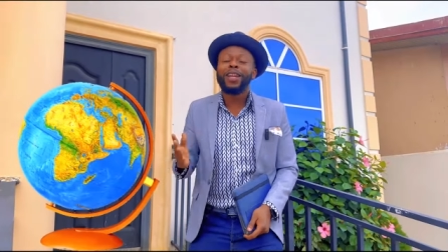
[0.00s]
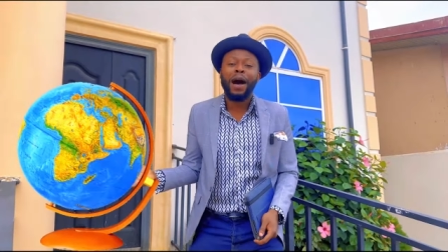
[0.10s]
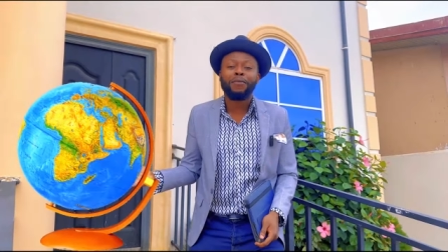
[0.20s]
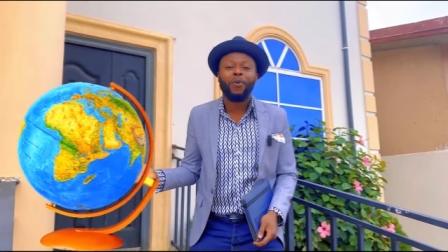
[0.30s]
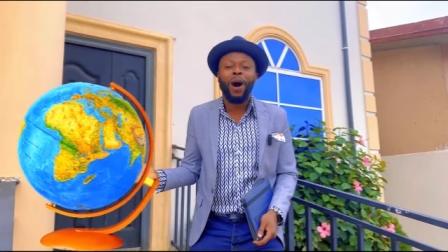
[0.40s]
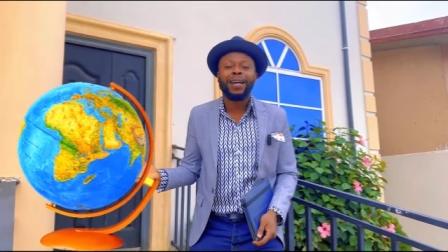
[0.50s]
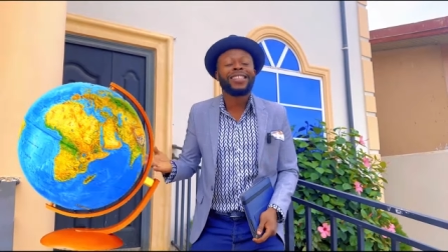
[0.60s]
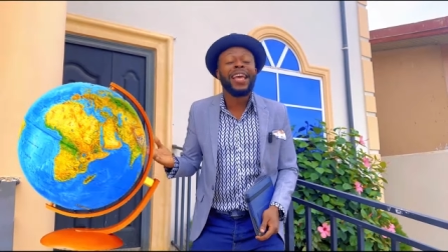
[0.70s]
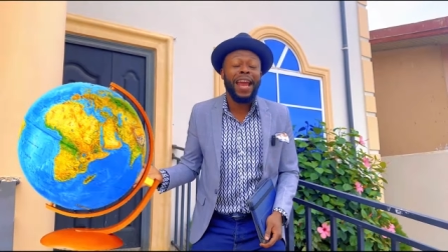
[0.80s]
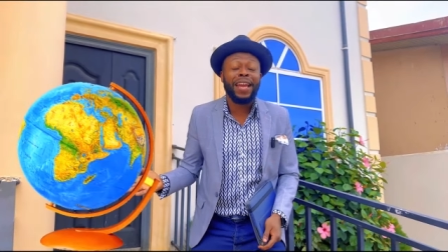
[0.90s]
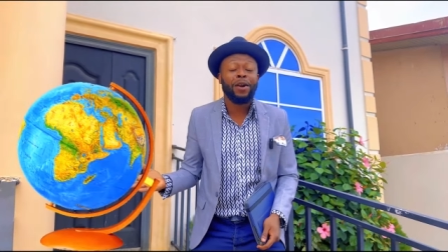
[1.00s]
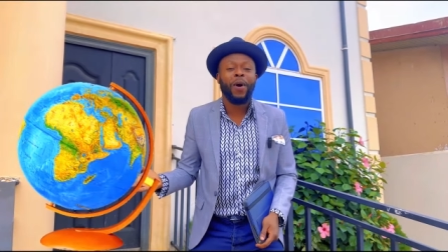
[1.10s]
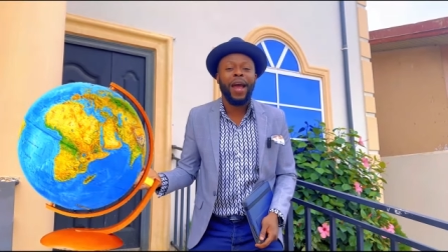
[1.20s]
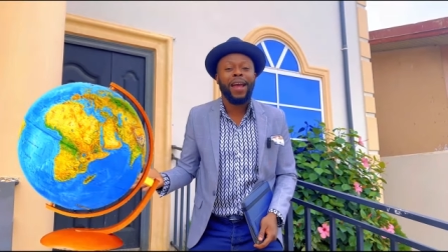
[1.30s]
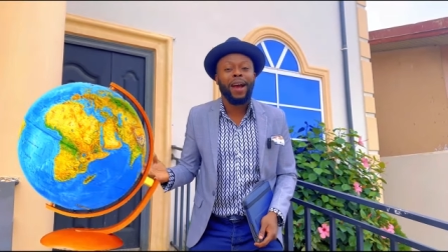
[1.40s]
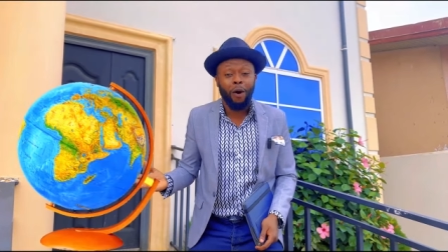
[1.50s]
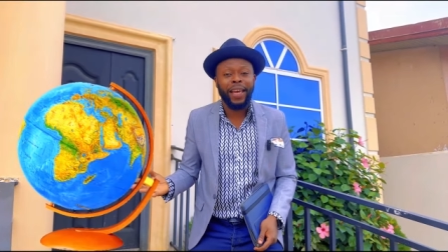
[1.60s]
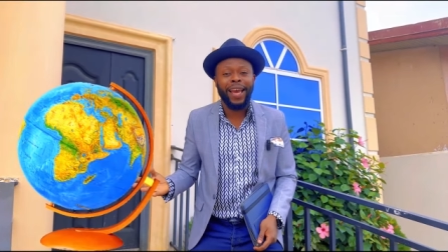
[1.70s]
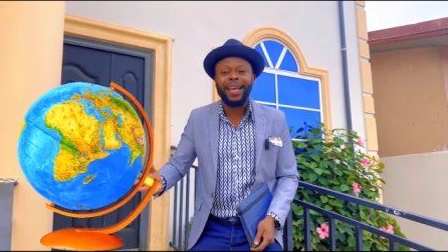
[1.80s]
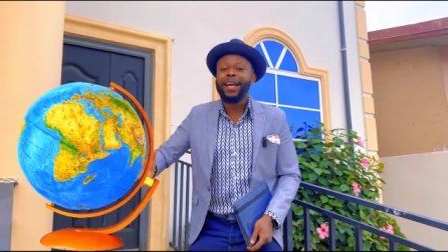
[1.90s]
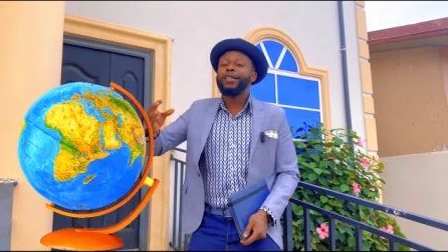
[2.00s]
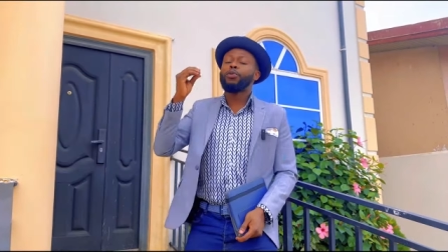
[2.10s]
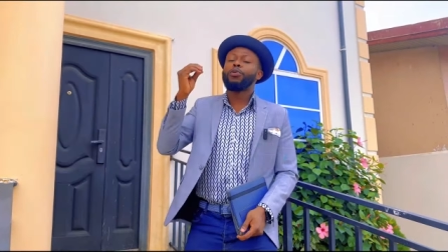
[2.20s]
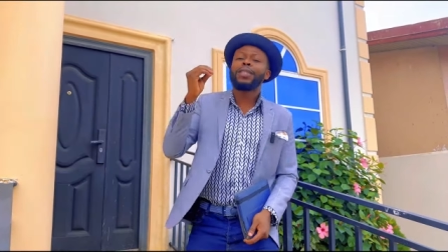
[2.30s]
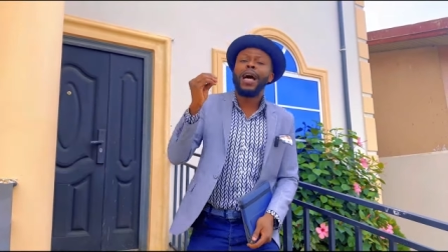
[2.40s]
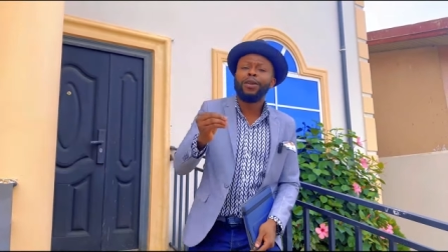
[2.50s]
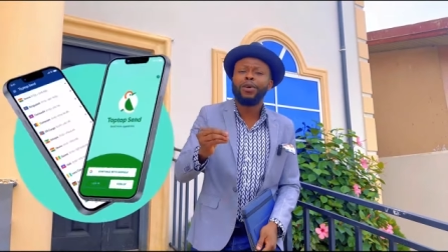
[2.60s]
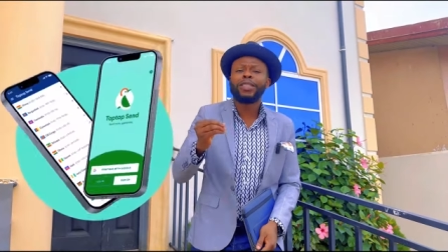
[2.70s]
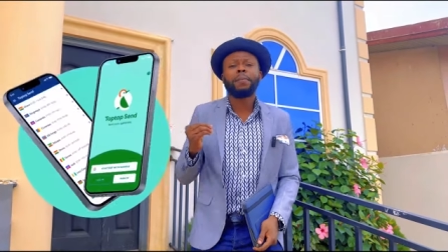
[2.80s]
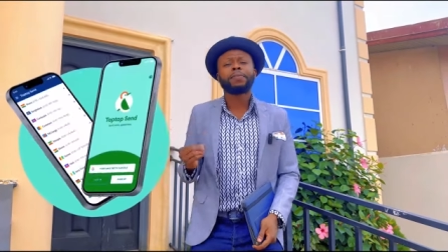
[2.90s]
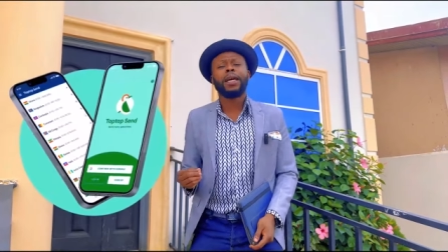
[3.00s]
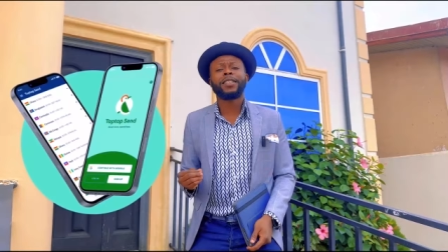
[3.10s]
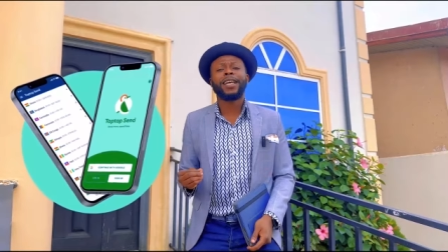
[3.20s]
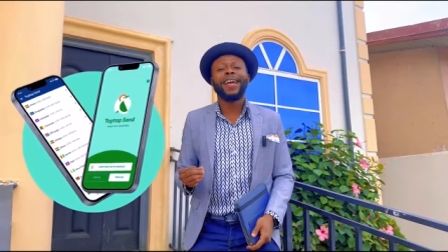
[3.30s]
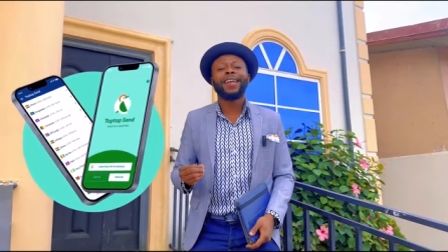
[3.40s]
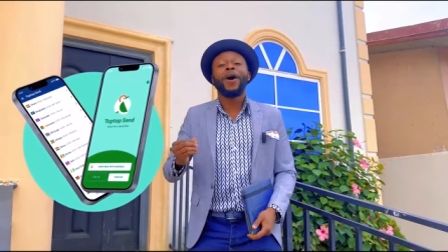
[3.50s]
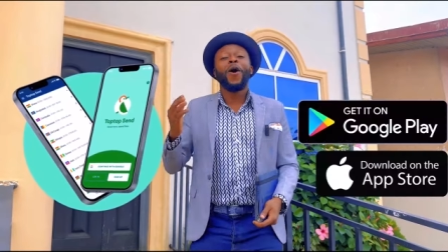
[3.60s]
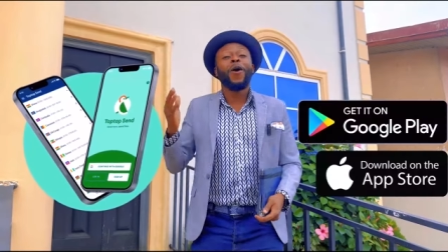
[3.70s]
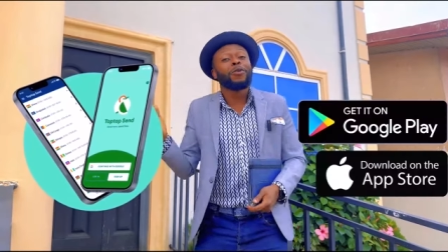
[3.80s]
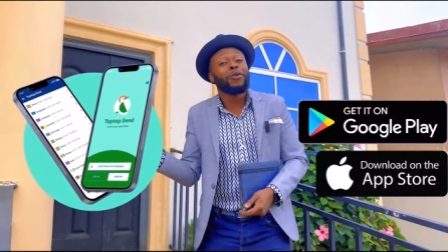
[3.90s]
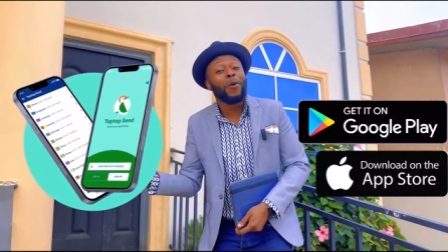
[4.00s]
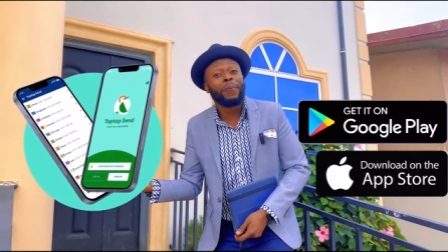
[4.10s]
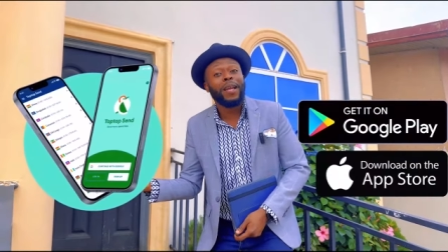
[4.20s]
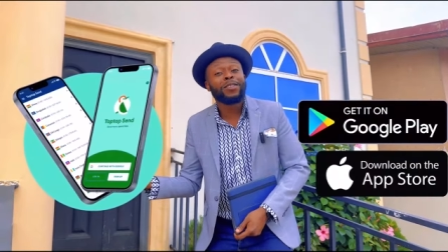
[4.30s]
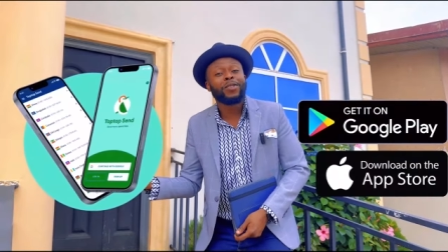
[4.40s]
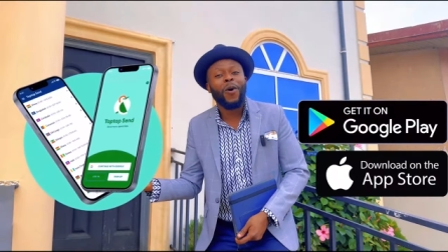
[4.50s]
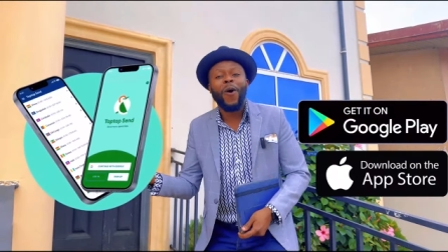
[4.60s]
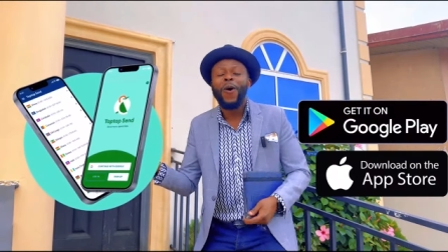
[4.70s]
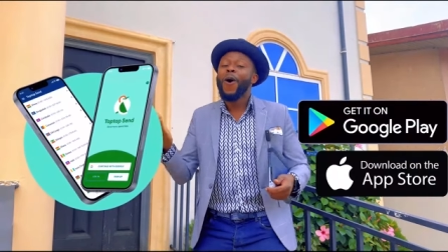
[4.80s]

loved ones anywhere. Okay? So download TapTapSend on Google Play Store